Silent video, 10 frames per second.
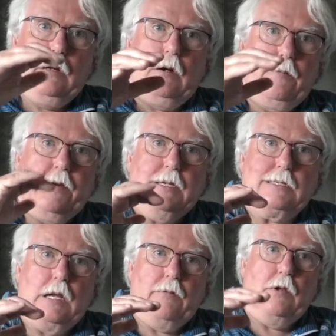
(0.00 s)
or
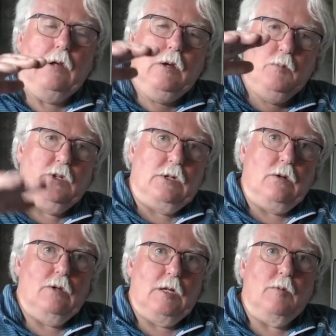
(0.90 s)
face level, but you can
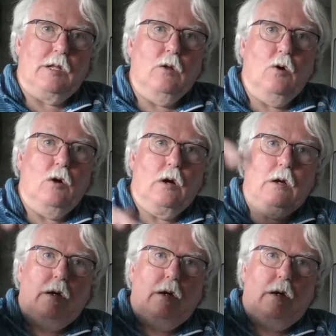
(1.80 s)
go a little bit lower.